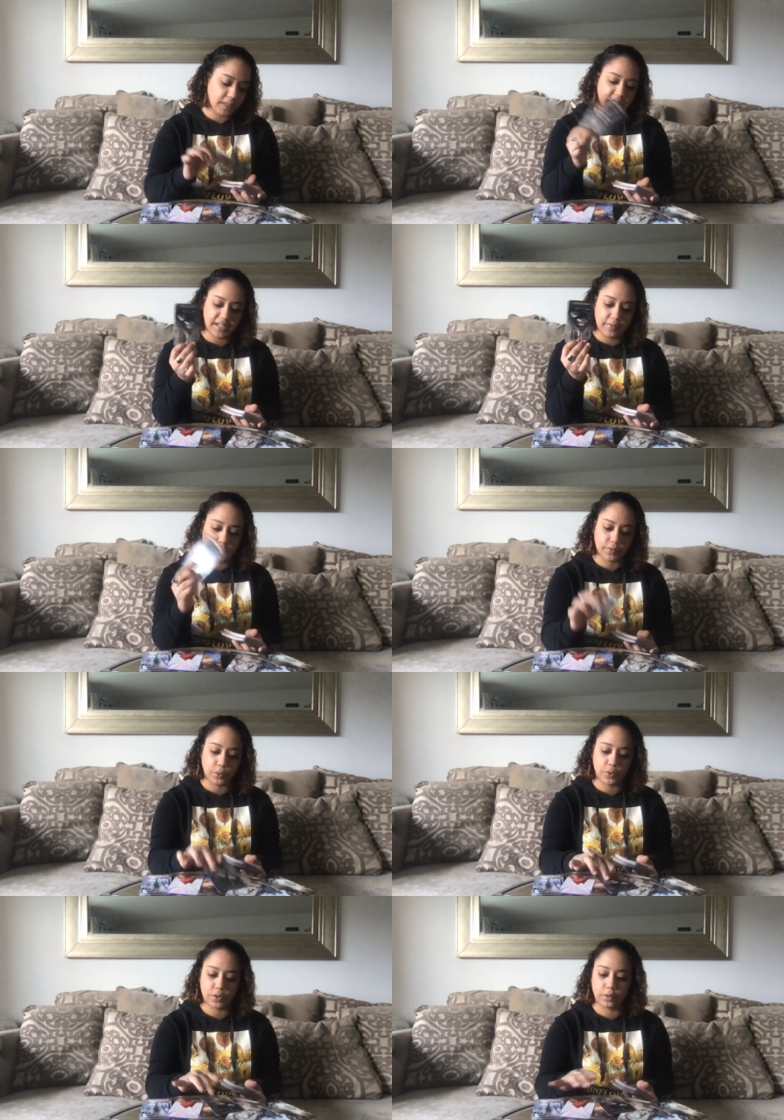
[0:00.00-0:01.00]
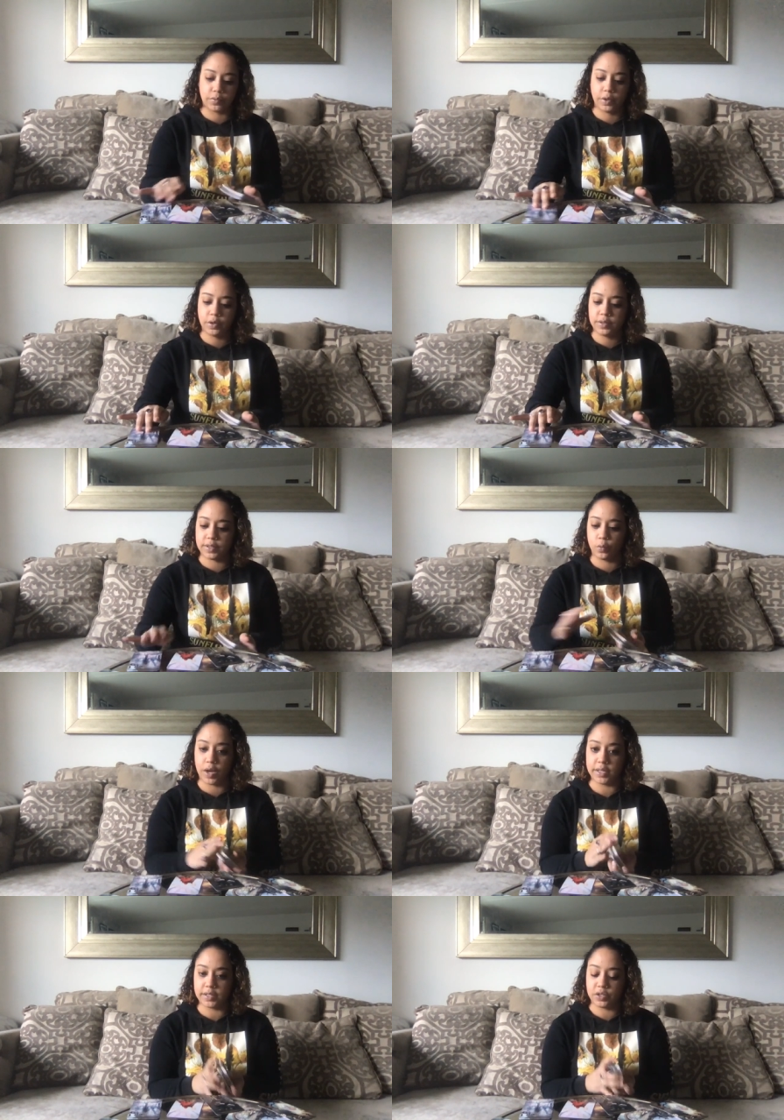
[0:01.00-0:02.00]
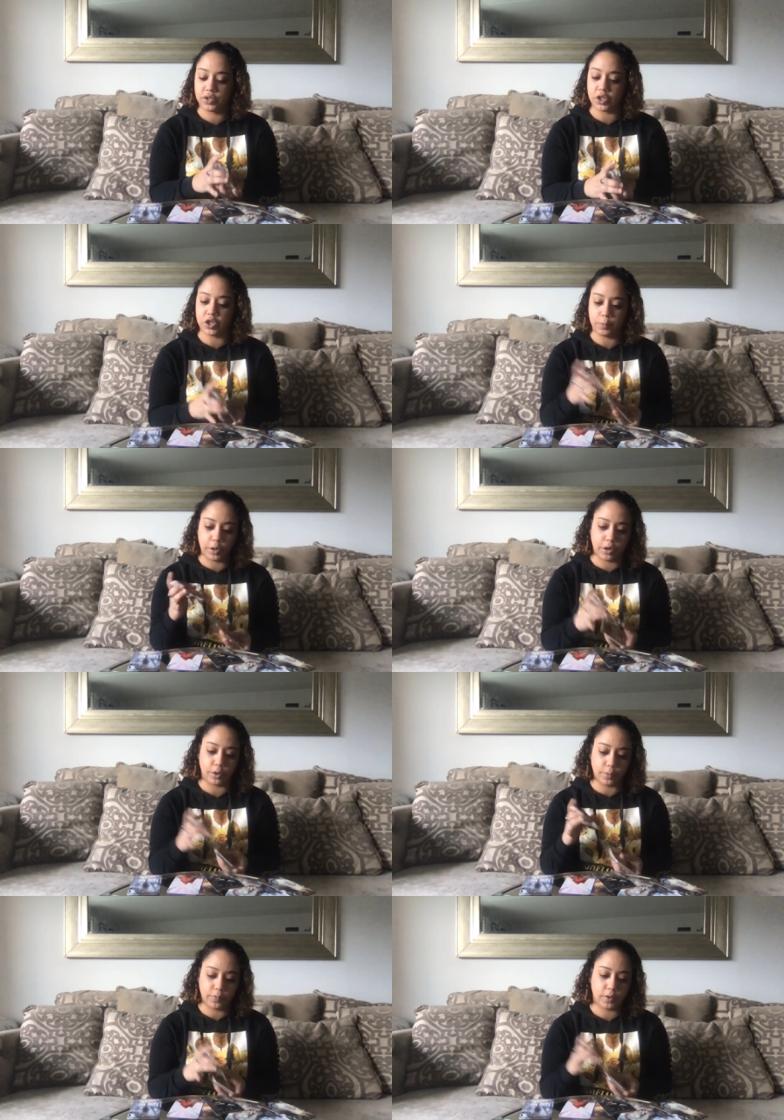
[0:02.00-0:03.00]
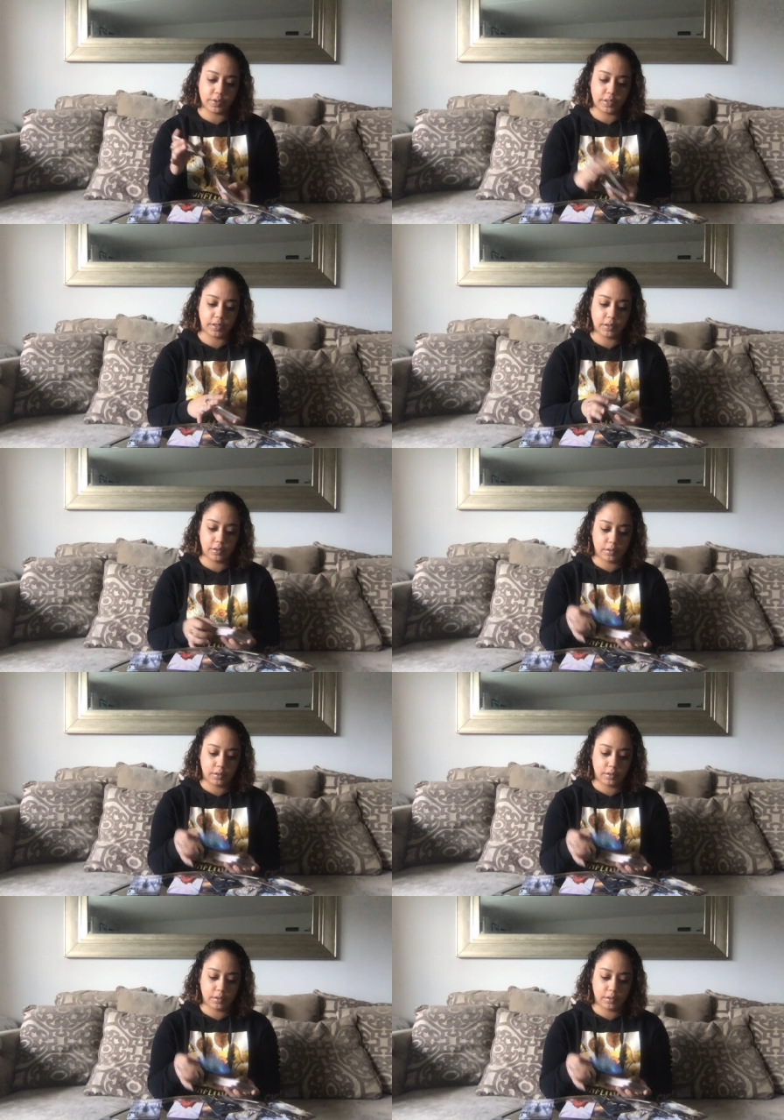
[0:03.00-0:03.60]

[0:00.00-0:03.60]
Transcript: Seven of Swords in the reverse, and why is this Judgment card reversed here?